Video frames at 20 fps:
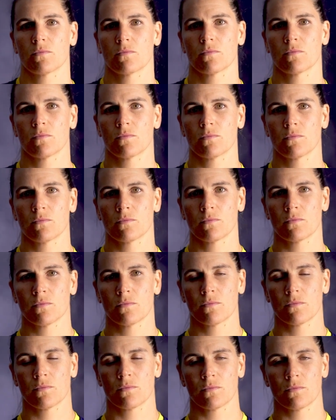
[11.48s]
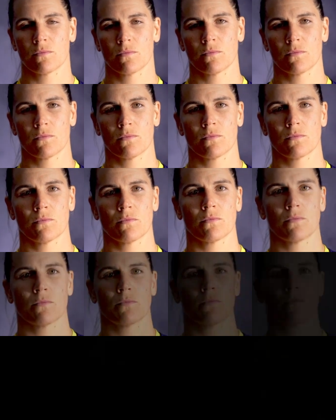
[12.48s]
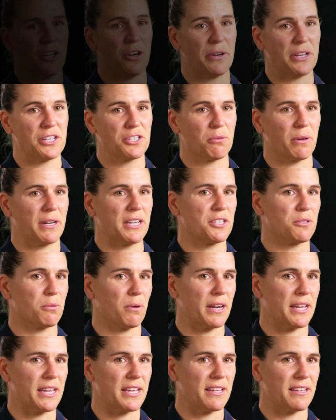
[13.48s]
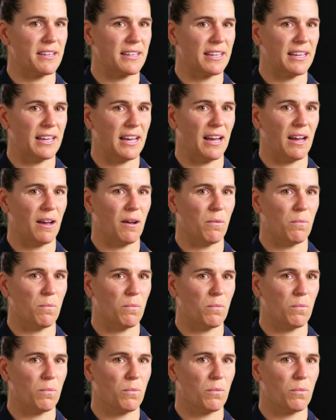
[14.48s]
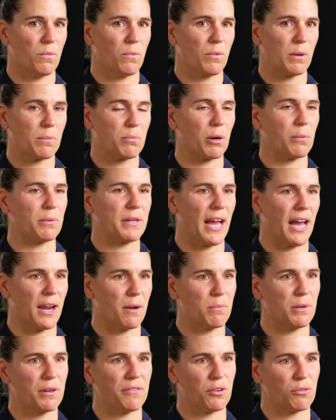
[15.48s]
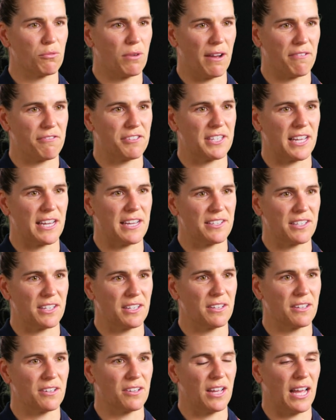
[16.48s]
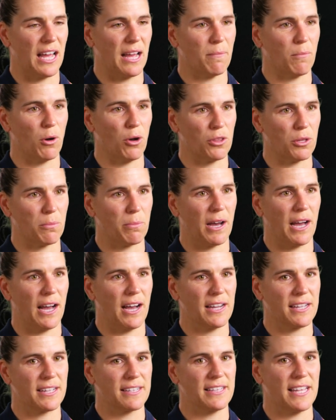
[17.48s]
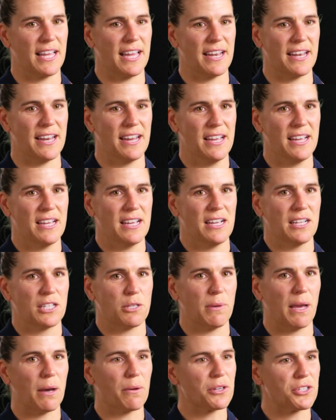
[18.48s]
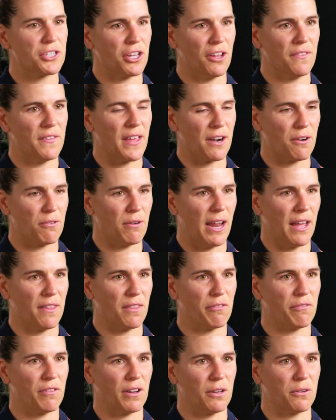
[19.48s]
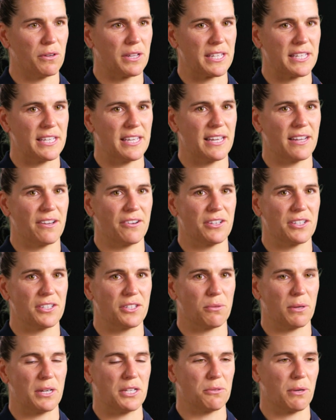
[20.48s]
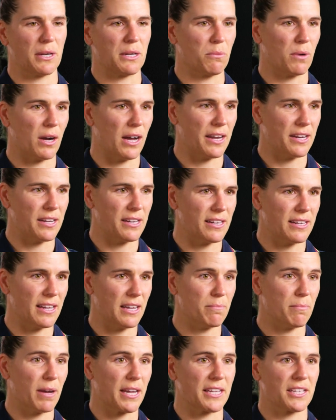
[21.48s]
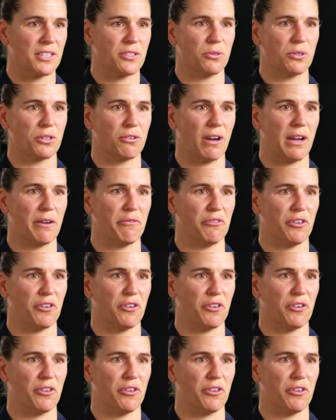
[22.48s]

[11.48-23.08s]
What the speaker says: I was really proud of our girls. You know, in 2020, we probably had a bit of a rough season on the park, and then to be able to turn that around the following year in 2021 and make it to a grand